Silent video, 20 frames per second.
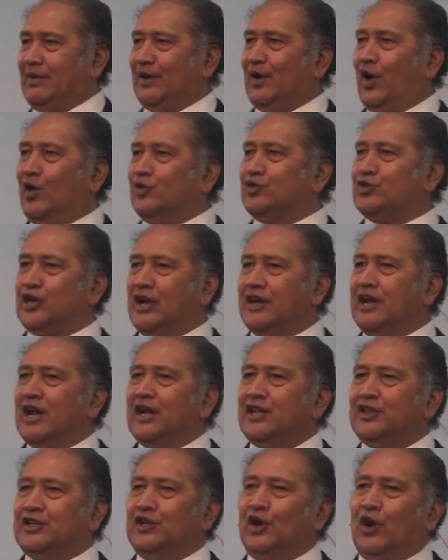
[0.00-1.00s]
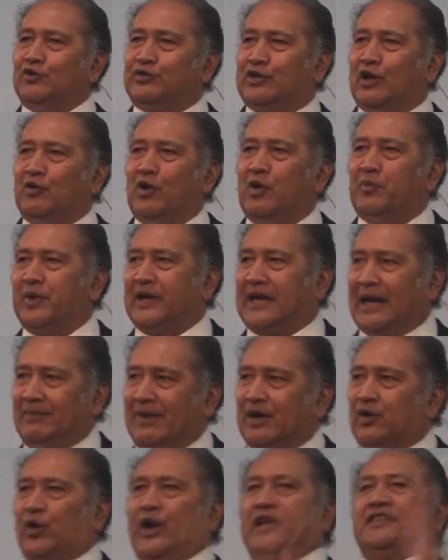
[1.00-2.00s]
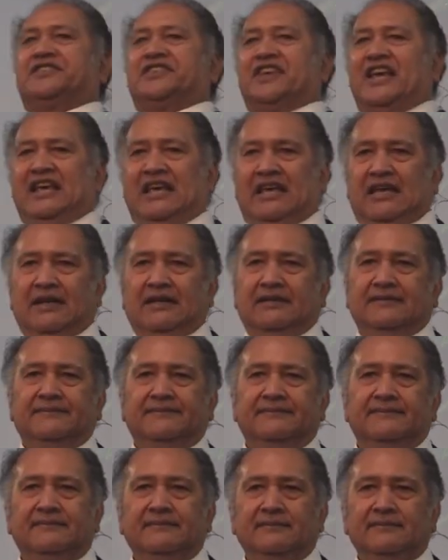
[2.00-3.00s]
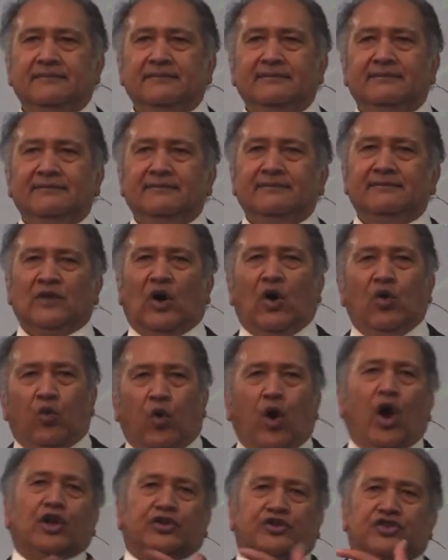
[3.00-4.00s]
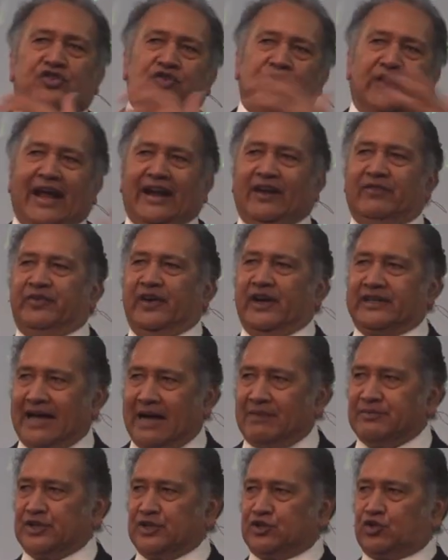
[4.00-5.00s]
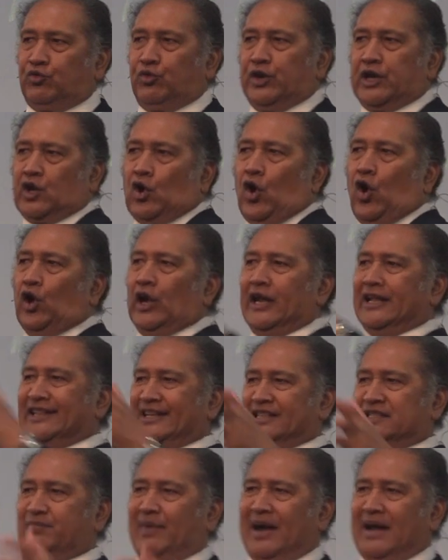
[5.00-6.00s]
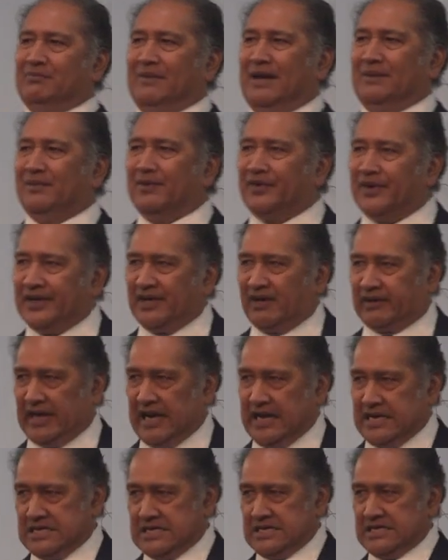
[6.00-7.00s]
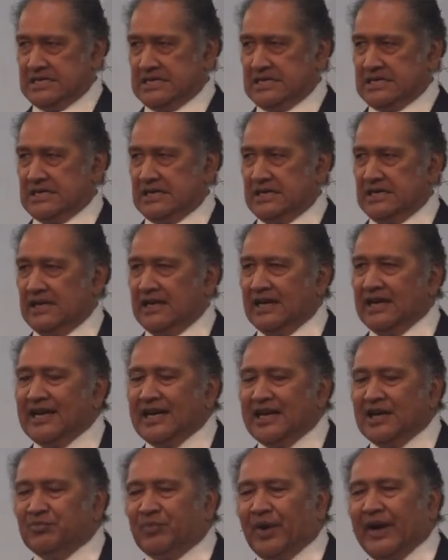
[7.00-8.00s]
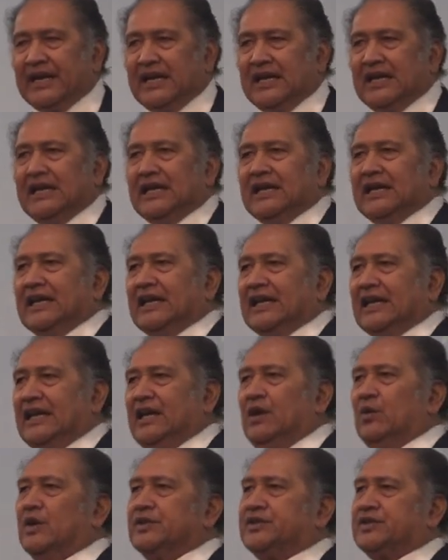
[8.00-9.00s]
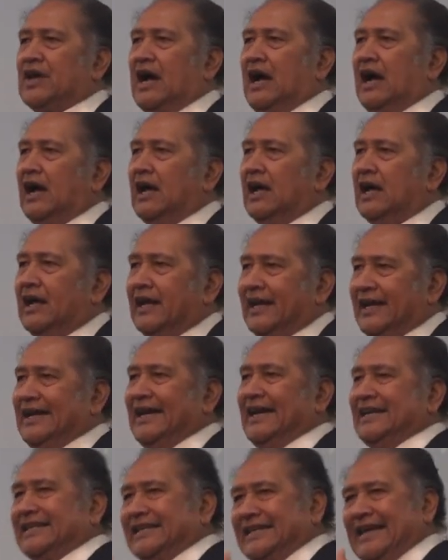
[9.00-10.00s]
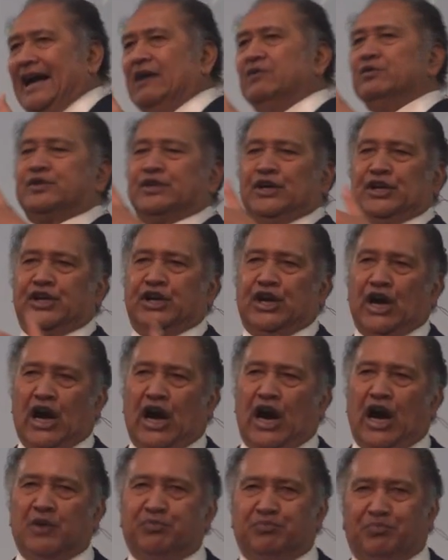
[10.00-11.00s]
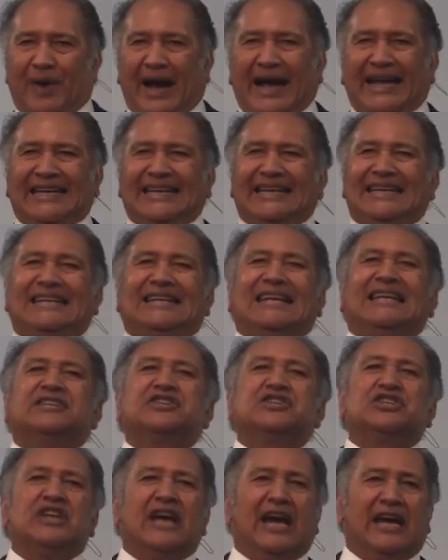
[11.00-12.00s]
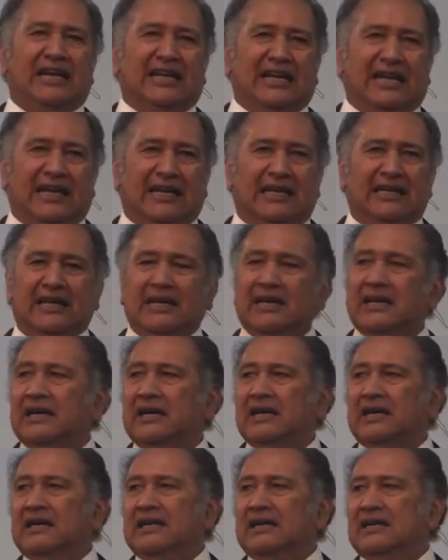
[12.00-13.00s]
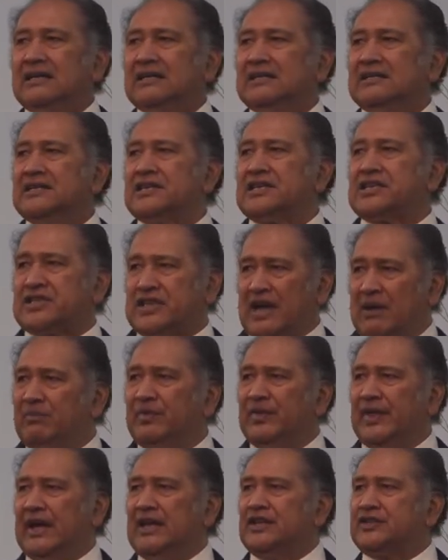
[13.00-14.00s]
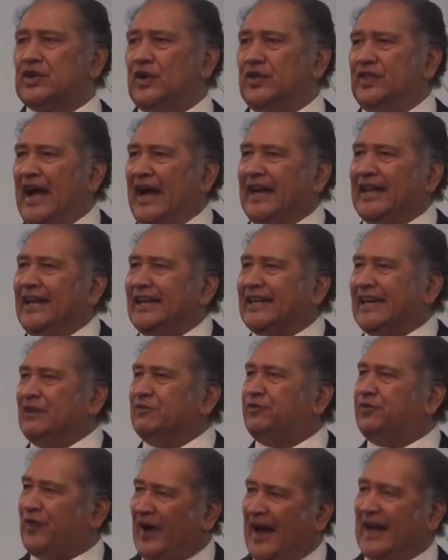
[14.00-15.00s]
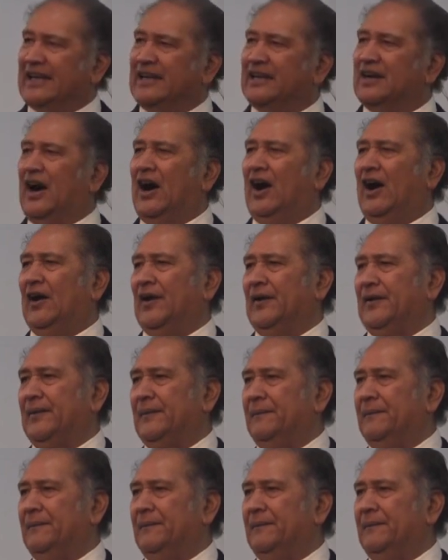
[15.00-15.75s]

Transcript: an ocean. The ocean will become a great sea. Or oh, words to that effect. I'm just recalling this by memory, okay? But he, he was, a uh, he encountered God by initiating something so that he can find God.